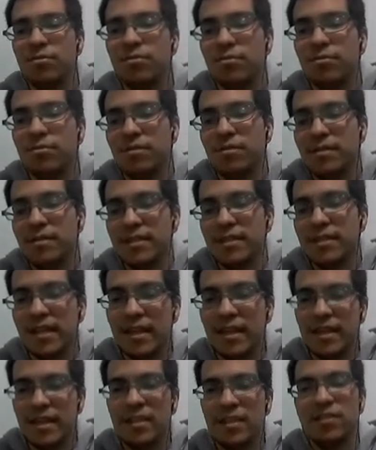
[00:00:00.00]
say
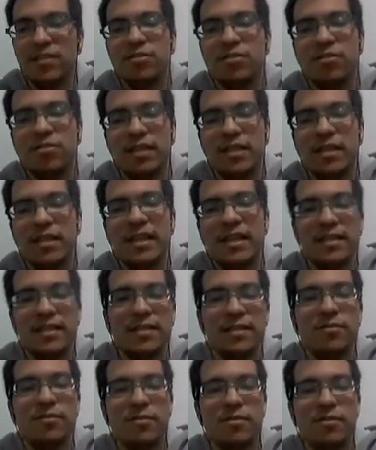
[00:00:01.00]
it is not an
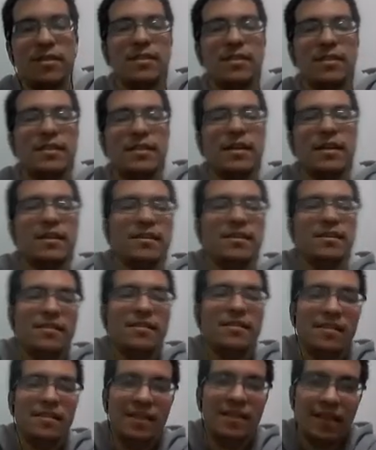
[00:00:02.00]
asteroid, it's an
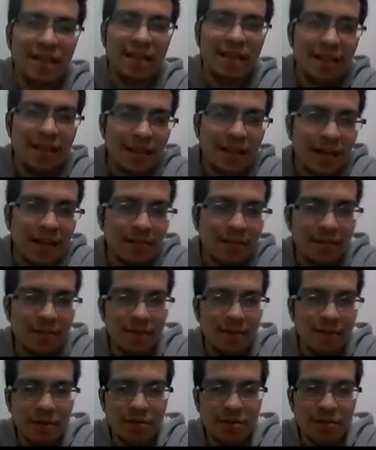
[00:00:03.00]

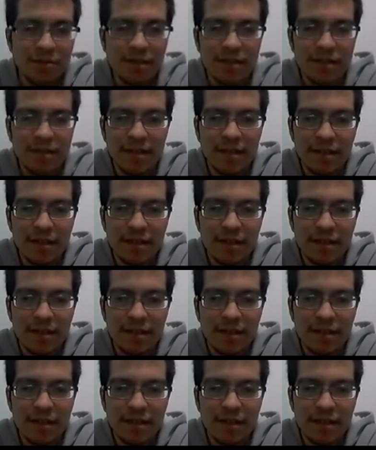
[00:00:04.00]
hypervelocity star.